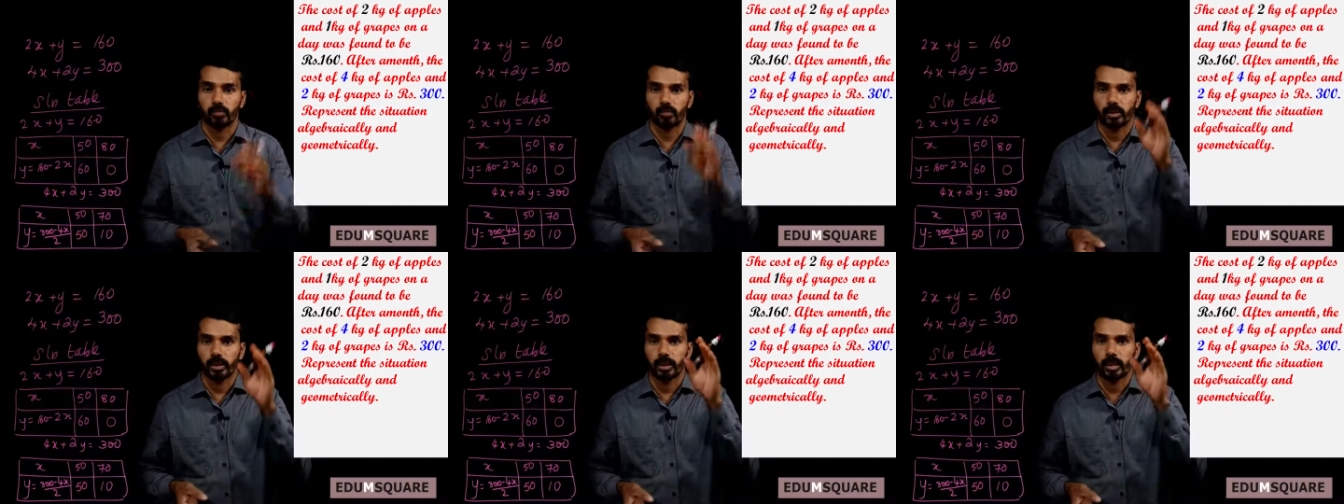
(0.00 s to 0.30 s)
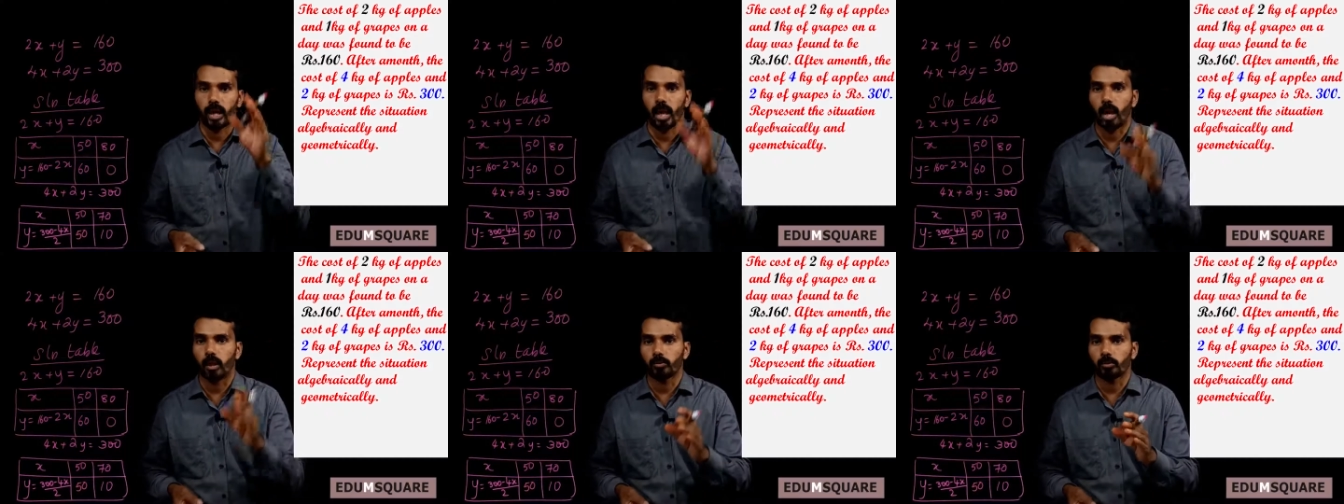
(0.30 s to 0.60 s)
we
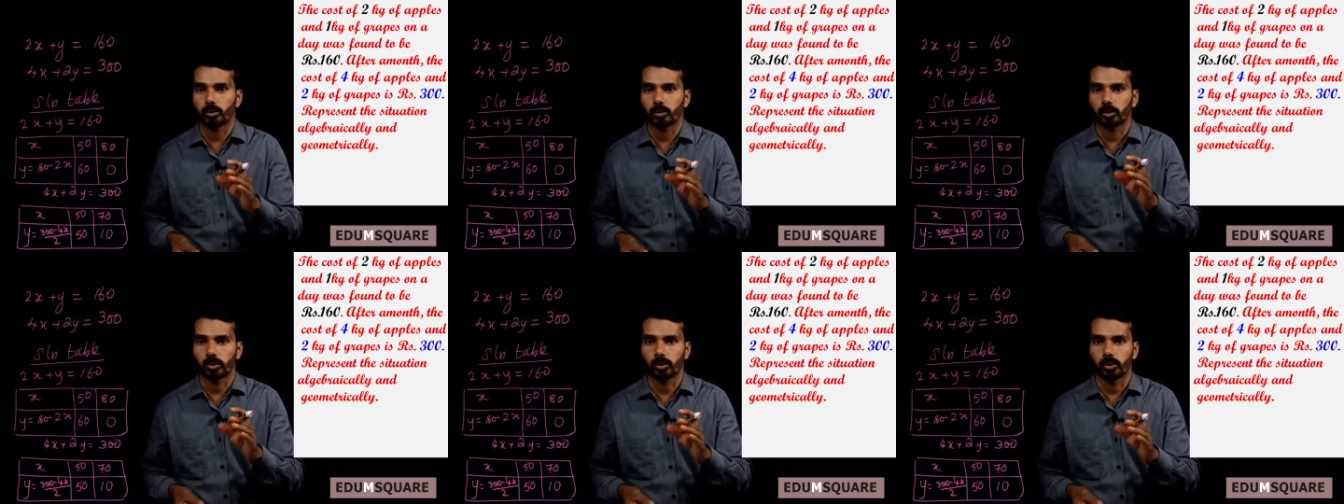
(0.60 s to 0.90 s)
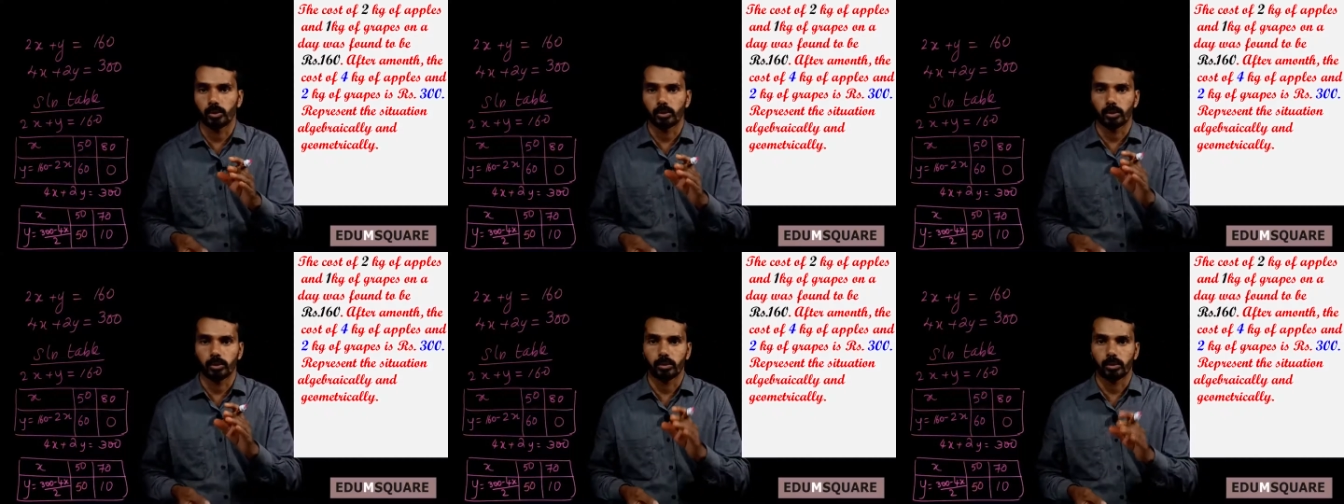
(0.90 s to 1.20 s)
have
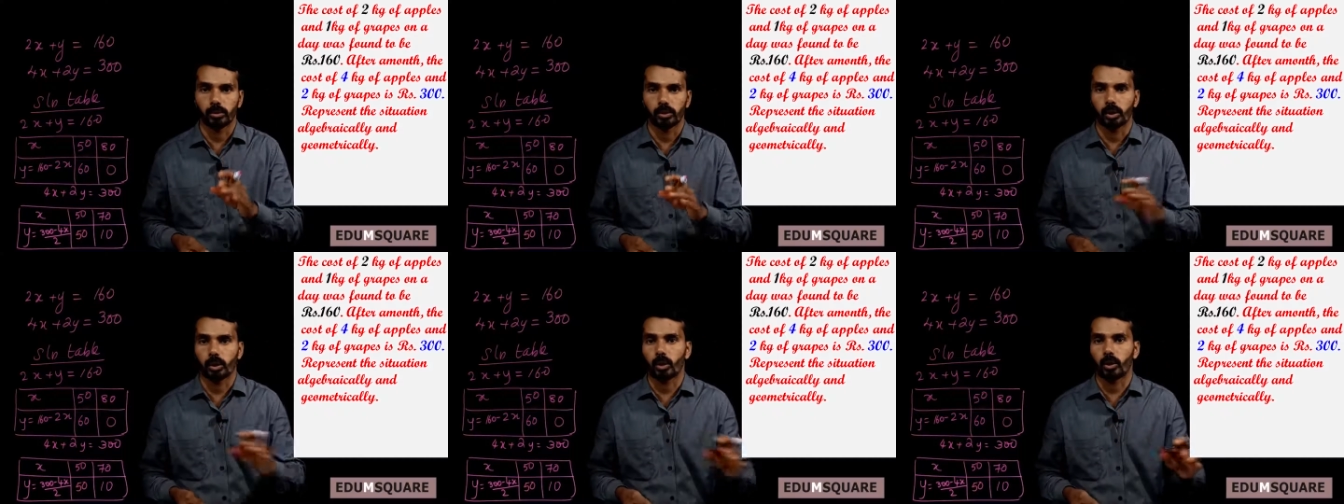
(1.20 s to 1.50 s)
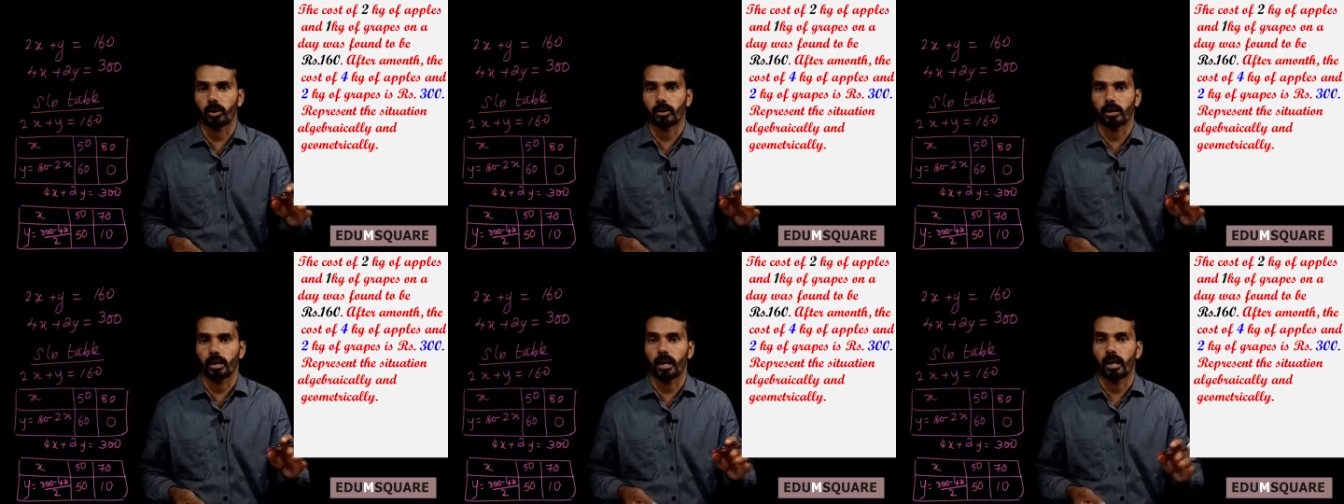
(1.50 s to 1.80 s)
to
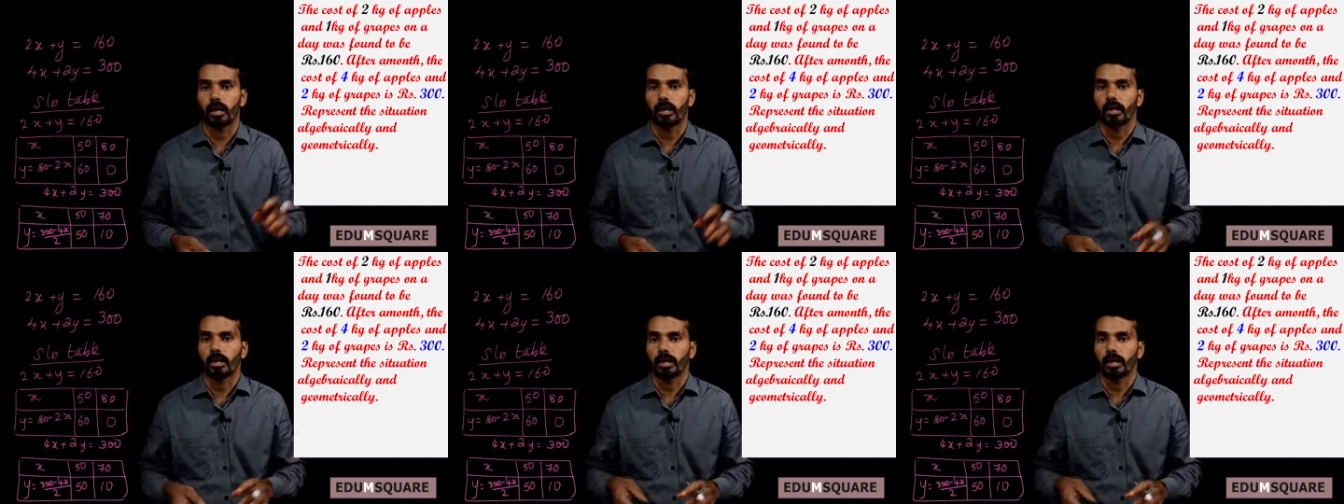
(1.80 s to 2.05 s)
draw the